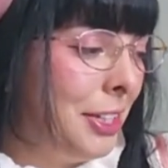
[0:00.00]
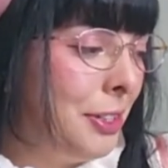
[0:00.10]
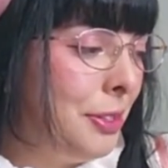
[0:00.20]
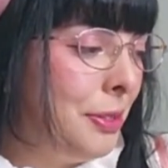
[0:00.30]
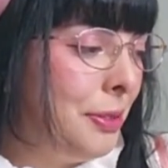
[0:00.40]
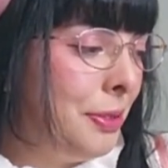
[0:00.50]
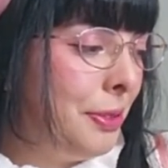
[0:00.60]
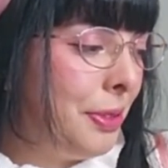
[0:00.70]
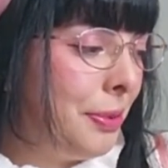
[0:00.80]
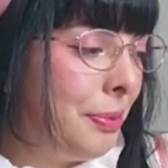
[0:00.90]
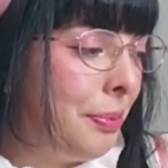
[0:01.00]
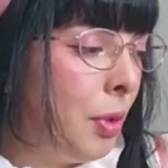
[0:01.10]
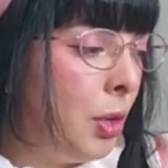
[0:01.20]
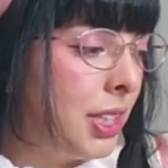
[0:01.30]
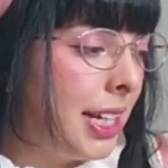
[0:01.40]
You
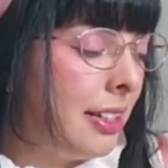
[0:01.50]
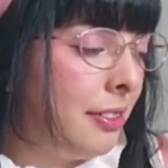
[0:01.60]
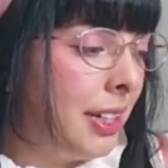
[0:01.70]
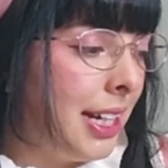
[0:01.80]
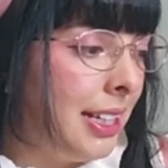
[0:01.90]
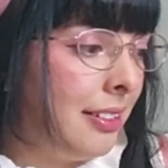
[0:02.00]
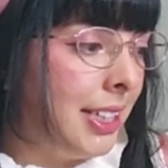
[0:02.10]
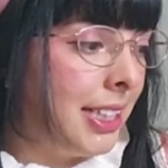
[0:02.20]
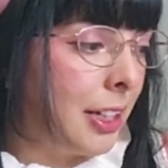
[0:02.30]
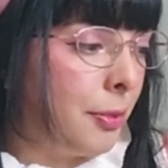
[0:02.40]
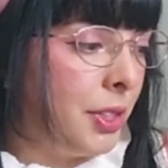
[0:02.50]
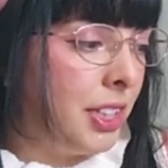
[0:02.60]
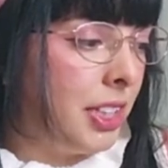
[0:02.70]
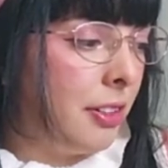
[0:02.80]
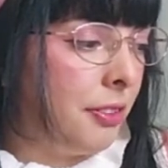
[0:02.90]
mod an online Lolita
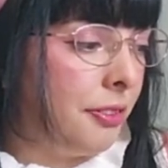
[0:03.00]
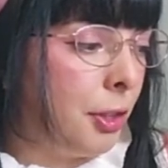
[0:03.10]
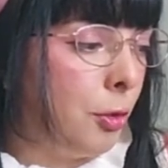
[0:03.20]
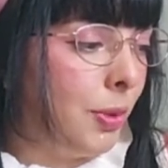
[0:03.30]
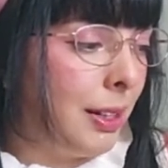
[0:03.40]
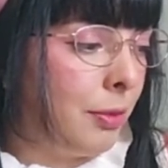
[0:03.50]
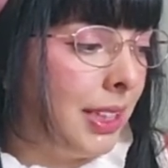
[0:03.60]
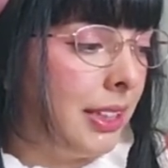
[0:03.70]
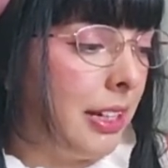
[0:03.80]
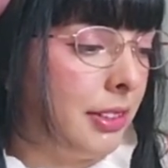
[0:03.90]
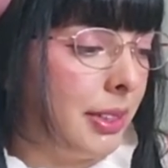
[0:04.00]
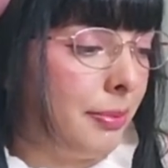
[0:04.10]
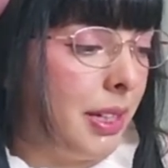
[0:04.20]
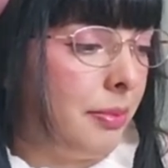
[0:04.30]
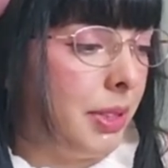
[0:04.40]
community of over 1,000
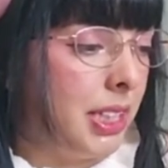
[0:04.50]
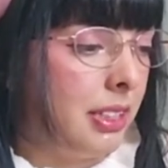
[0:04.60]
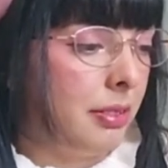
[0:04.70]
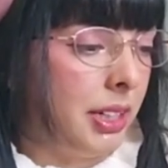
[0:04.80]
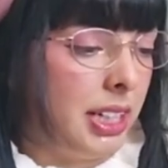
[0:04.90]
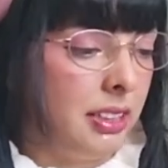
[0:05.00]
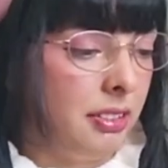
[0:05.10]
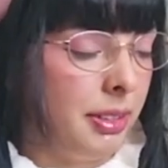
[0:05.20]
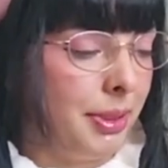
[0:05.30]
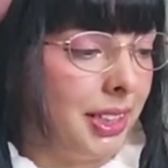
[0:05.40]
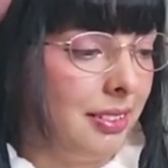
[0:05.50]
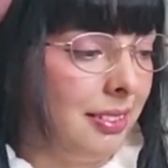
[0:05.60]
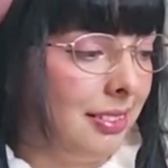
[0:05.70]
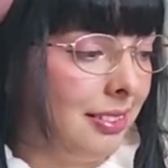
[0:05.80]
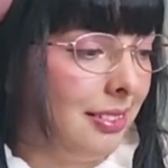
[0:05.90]
members. Well, I don't even
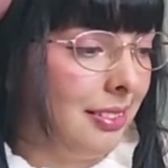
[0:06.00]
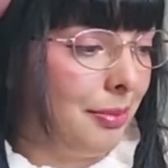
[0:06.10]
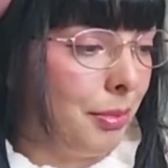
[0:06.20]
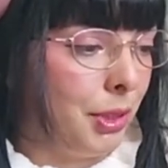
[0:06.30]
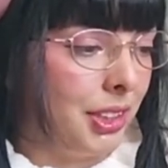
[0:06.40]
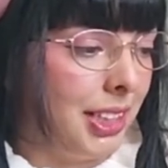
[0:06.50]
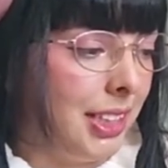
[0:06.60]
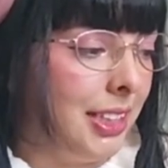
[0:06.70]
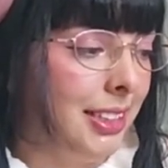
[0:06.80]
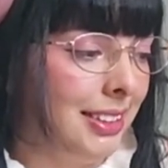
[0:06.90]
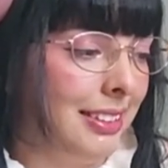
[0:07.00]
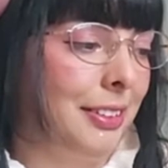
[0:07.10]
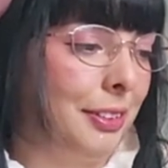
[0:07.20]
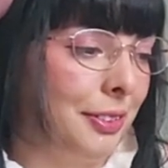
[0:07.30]
mod any sort of